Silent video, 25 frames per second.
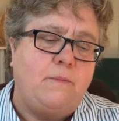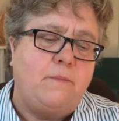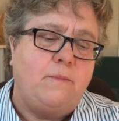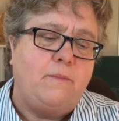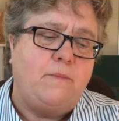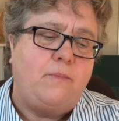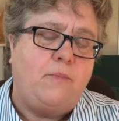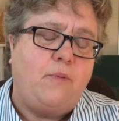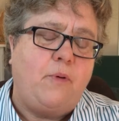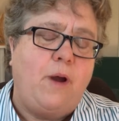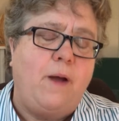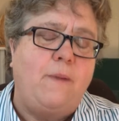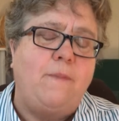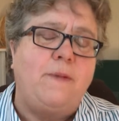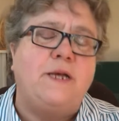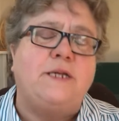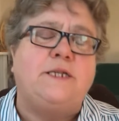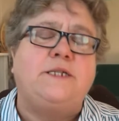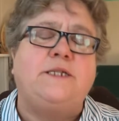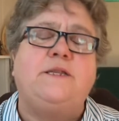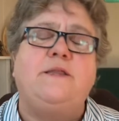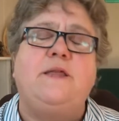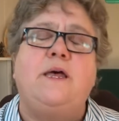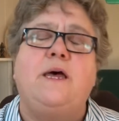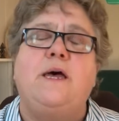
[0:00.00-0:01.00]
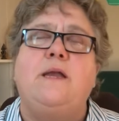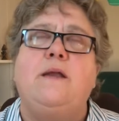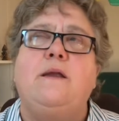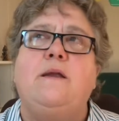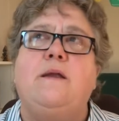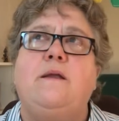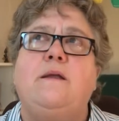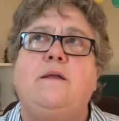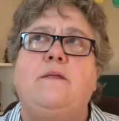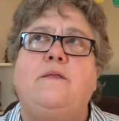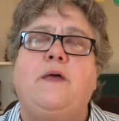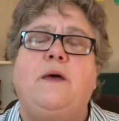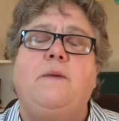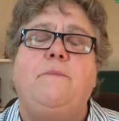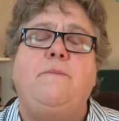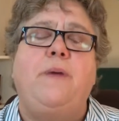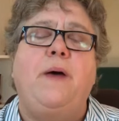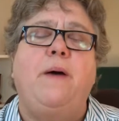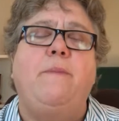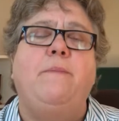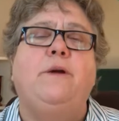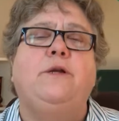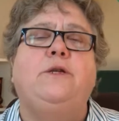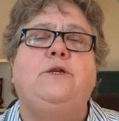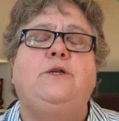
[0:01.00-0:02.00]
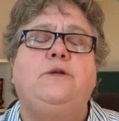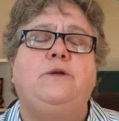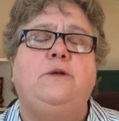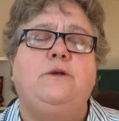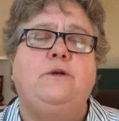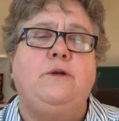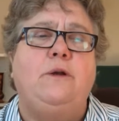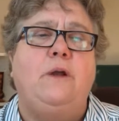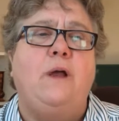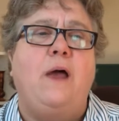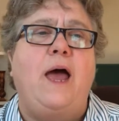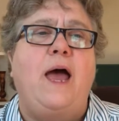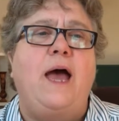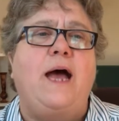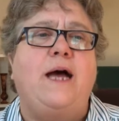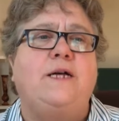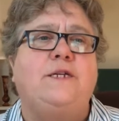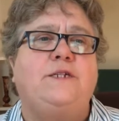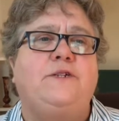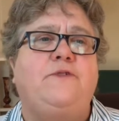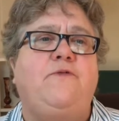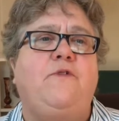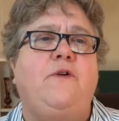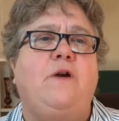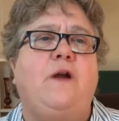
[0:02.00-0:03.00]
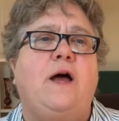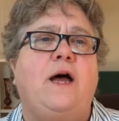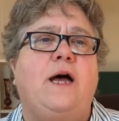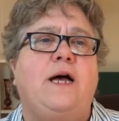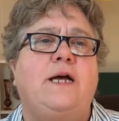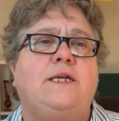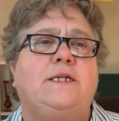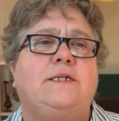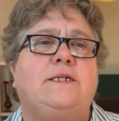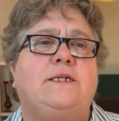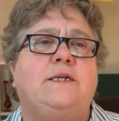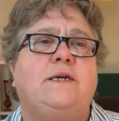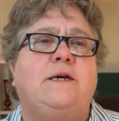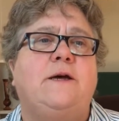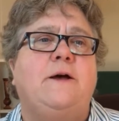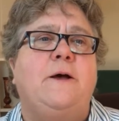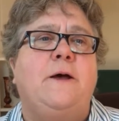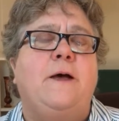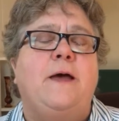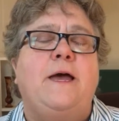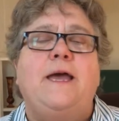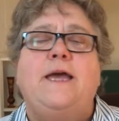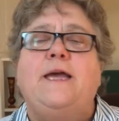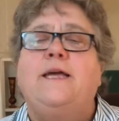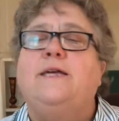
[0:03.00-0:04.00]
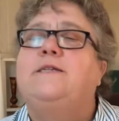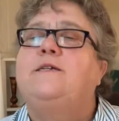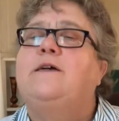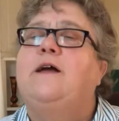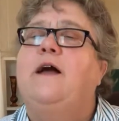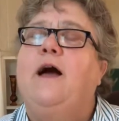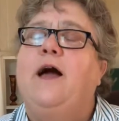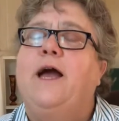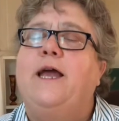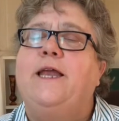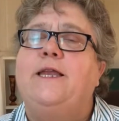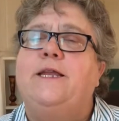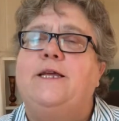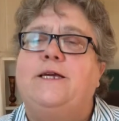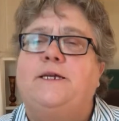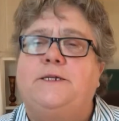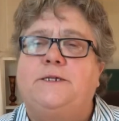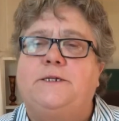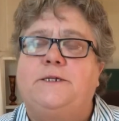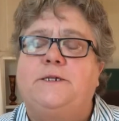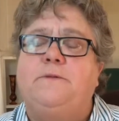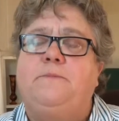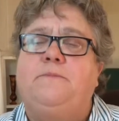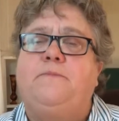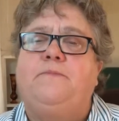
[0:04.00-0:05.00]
premise that Pema has for us is kindness.